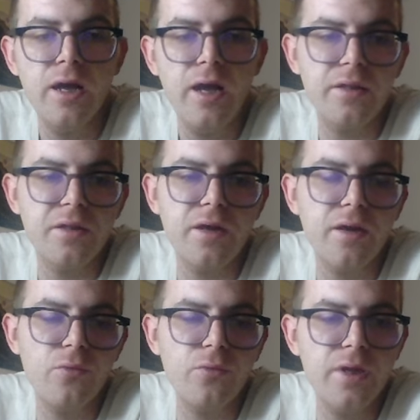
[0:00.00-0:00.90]
and
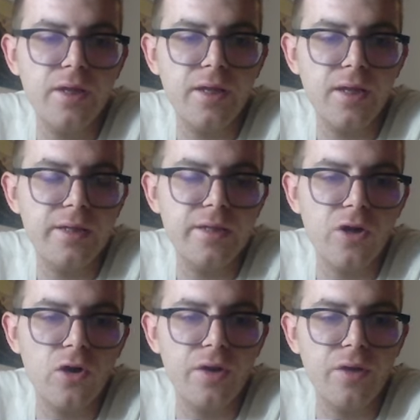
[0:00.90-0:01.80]
we
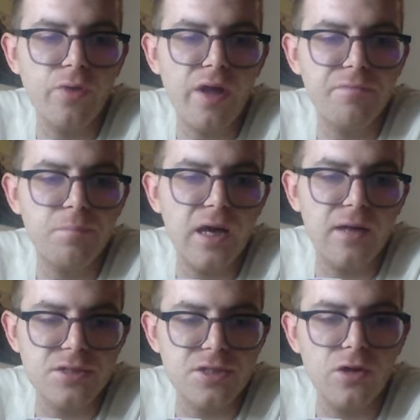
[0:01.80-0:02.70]
later on we have
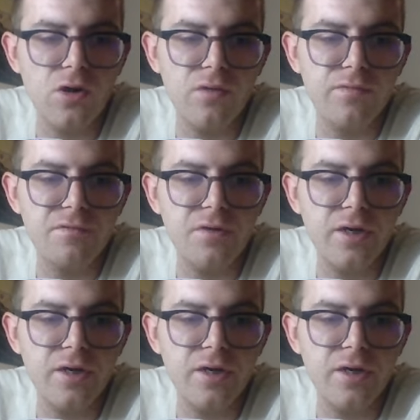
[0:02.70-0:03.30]
plans of